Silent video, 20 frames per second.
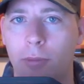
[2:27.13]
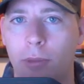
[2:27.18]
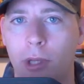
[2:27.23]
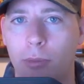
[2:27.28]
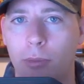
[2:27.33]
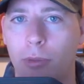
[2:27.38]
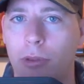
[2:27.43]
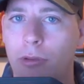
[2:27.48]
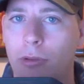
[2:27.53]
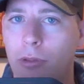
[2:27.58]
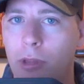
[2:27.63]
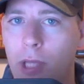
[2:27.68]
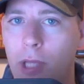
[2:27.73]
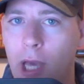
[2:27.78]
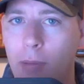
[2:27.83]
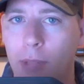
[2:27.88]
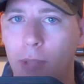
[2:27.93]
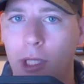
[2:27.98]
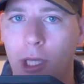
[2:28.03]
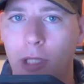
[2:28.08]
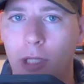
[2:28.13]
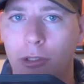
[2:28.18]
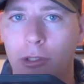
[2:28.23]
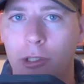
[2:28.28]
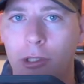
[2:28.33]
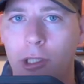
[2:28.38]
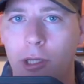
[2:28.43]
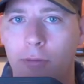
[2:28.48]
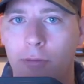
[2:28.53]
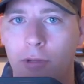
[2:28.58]
Same thing with the
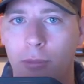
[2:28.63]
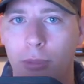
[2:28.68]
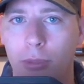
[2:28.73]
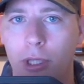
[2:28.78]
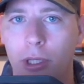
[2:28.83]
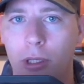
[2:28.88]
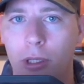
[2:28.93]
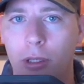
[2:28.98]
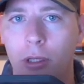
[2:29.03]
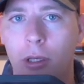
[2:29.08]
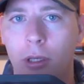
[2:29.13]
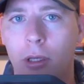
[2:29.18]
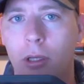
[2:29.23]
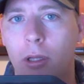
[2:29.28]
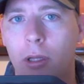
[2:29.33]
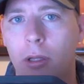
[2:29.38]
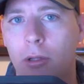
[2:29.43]
application TFTP